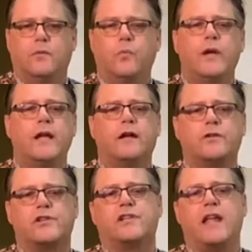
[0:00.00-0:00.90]
we
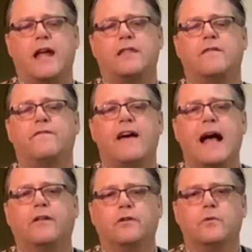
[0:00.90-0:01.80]
understand the
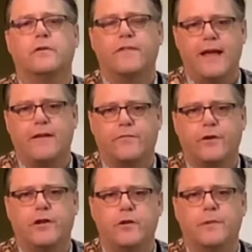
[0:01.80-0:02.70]
value of
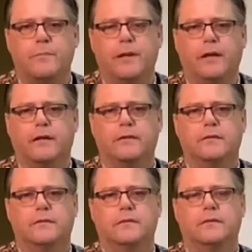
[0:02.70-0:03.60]
every human being,
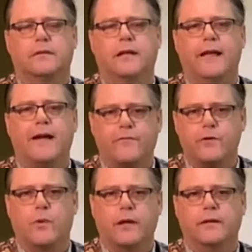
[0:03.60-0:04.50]

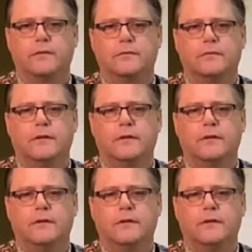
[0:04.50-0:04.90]
everyone,